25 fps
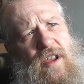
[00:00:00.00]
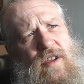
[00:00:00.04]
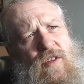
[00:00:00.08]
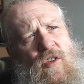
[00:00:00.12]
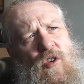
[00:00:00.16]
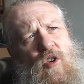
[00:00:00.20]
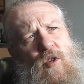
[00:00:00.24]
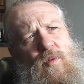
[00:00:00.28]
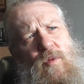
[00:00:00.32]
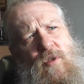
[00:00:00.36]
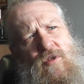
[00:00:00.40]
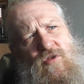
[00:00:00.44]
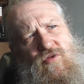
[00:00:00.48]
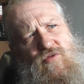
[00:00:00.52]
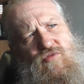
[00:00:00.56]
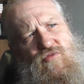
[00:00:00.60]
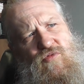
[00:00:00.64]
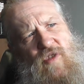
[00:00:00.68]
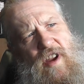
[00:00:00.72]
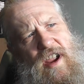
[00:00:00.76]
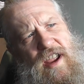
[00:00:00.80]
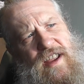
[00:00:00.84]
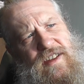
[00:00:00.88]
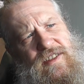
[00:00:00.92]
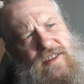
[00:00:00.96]
almost
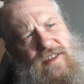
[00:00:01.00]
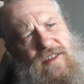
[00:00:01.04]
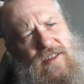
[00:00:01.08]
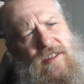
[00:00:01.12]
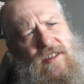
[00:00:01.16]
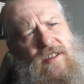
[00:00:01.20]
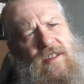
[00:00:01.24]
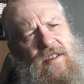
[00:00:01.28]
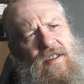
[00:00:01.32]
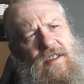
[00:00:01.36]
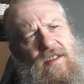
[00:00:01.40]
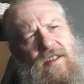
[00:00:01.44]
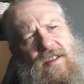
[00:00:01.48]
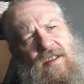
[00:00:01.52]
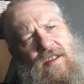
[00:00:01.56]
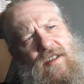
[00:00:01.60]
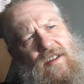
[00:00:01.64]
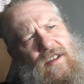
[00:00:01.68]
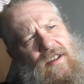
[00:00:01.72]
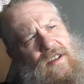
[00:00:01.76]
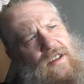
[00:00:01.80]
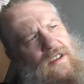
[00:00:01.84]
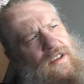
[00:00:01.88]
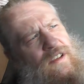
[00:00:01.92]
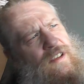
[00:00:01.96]
red.
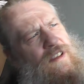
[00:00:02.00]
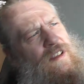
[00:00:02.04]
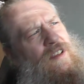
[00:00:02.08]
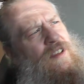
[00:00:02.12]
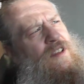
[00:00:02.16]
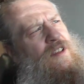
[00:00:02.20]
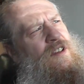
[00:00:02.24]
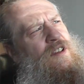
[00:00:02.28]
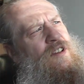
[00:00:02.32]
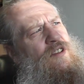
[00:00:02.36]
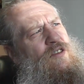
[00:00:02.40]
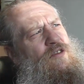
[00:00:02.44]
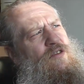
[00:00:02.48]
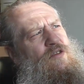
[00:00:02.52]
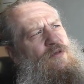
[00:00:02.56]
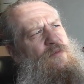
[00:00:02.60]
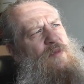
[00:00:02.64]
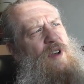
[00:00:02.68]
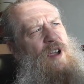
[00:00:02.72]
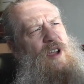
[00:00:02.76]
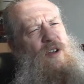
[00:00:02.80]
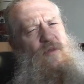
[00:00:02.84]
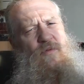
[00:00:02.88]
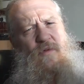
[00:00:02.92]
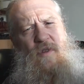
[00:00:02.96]
Oh
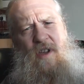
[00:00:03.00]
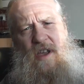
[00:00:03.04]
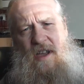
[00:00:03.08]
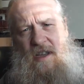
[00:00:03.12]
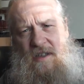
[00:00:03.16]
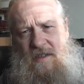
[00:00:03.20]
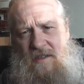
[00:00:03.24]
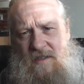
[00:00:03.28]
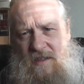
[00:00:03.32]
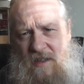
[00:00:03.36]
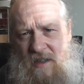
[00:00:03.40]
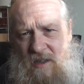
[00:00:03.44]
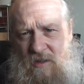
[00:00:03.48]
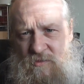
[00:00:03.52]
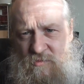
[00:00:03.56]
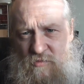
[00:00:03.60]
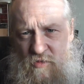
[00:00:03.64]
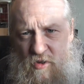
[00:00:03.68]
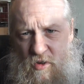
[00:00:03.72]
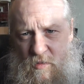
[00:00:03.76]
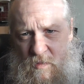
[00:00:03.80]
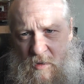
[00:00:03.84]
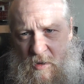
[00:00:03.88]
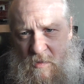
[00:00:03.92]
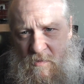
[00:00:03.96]
my word, it's like
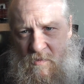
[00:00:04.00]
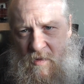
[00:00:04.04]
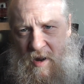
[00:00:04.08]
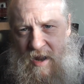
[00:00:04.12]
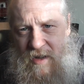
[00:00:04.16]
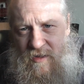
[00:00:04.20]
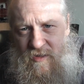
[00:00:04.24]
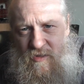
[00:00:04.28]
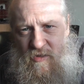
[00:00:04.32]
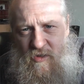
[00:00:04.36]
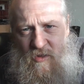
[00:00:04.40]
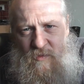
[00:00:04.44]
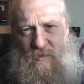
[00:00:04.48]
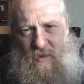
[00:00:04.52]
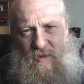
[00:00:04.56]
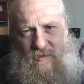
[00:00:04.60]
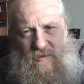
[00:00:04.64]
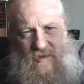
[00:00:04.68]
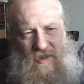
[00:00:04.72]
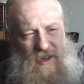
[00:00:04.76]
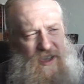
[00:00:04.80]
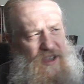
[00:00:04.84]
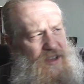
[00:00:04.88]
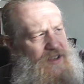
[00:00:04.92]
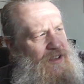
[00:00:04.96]
ruby red
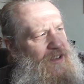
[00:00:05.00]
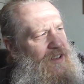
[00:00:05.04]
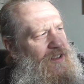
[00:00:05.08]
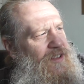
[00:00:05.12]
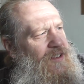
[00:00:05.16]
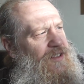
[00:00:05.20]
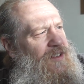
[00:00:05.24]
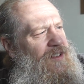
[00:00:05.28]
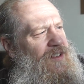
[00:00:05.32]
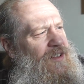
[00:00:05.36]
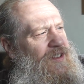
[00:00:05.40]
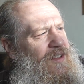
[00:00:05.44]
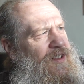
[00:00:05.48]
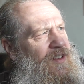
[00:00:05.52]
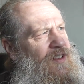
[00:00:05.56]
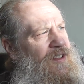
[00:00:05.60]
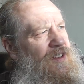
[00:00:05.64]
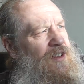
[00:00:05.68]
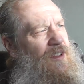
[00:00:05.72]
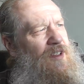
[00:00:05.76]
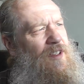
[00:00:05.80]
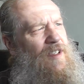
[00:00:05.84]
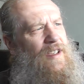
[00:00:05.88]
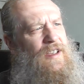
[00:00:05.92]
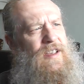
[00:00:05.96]
almost, that way.
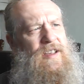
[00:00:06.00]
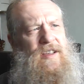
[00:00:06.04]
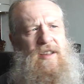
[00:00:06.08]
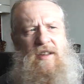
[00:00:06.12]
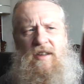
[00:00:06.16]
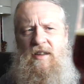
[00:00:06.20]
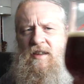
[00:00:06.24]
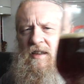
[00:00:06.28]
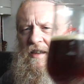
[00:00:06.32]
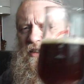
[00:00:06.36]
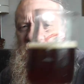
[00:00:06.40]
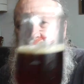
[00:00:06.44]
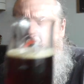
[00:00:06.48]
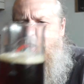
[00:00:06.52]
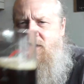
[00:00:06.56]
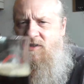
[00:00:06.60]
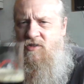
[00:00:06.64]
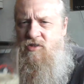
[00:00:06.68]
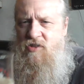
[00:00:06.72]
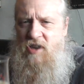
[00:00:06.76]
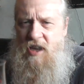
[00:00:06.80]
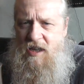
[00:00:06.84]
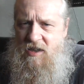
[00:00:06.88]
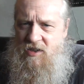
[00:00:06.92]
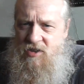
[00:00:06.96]
I
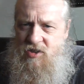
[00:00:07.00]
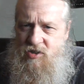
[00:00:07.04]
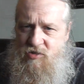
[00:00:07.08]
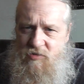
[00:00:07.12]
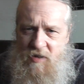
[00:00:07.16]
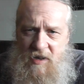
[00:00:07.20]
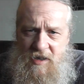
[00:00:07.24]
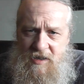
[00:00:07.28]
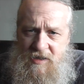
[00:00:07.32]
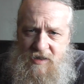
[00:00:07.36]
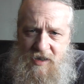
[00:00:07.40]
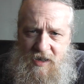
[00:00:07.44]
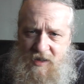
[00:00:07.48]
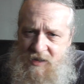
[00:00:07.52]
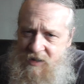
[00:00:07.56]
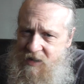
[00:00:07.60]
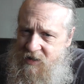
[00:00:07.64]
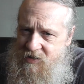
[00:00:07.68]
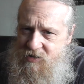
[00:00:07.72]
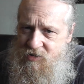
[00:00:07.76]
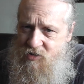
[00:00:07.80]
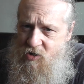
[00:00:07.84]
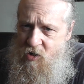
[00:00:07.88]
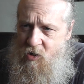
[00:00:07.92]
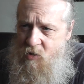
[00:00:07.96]
just get straight in,
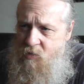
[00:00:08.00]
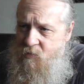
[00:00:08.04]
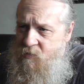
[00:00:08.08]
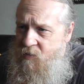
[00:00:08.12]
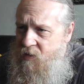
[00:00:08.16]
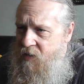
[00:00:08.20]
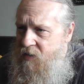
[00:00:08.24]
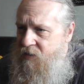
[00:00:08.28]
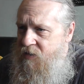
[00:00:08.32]
let's go.